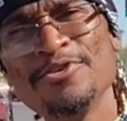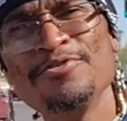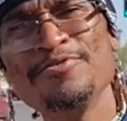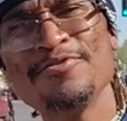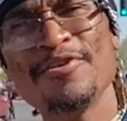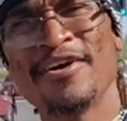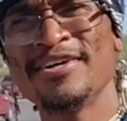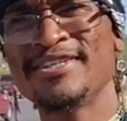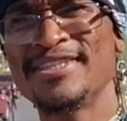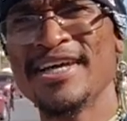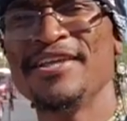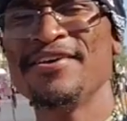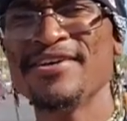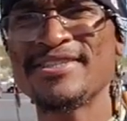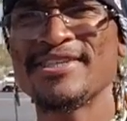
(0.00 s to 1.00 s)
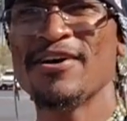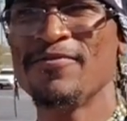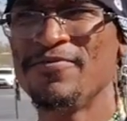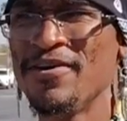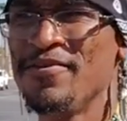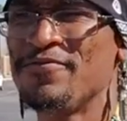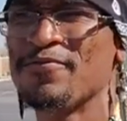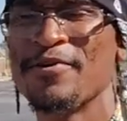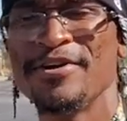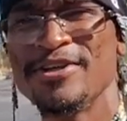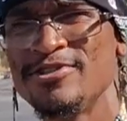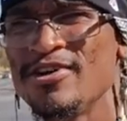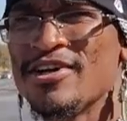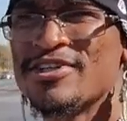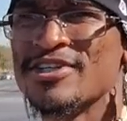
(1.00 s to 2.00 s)
you are setting yourself up for
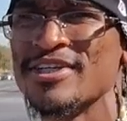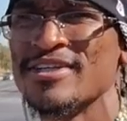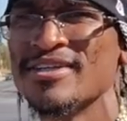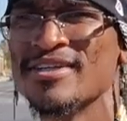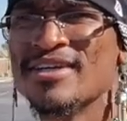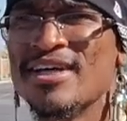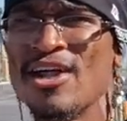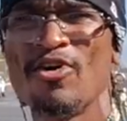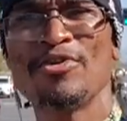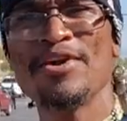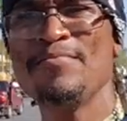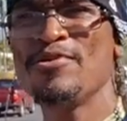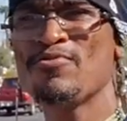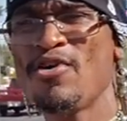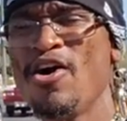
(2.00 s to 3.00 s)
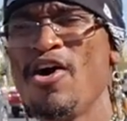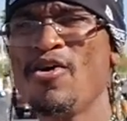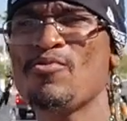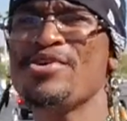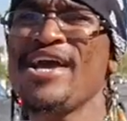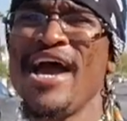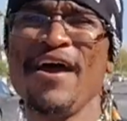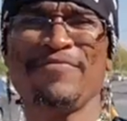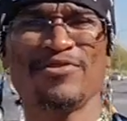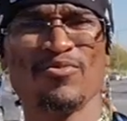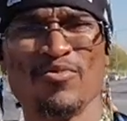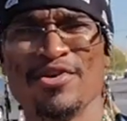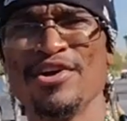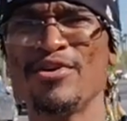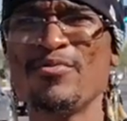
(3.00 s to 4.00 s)
destruction. Don't get me wrong, we have to
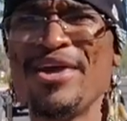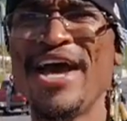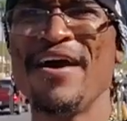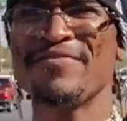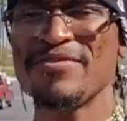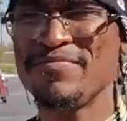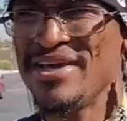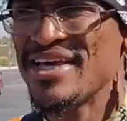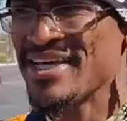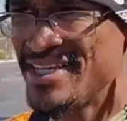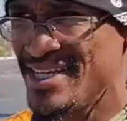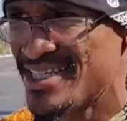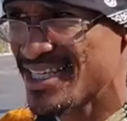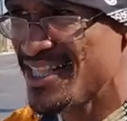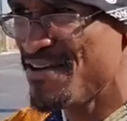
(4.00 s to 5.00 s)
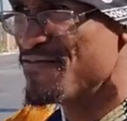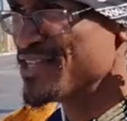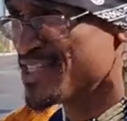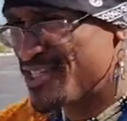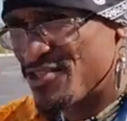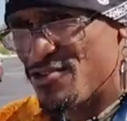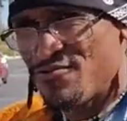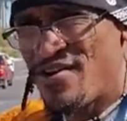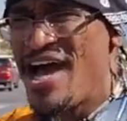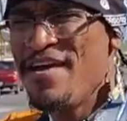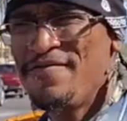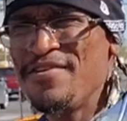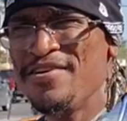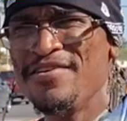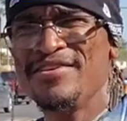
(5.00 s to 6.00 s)
work, we have to make a decent living to
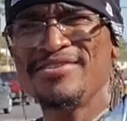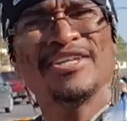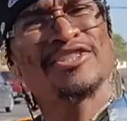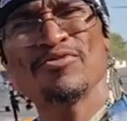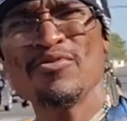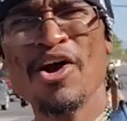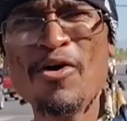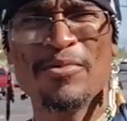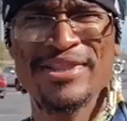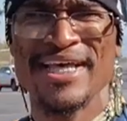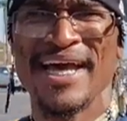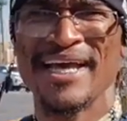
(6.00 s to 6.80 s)
survive here. There's nothing wrong with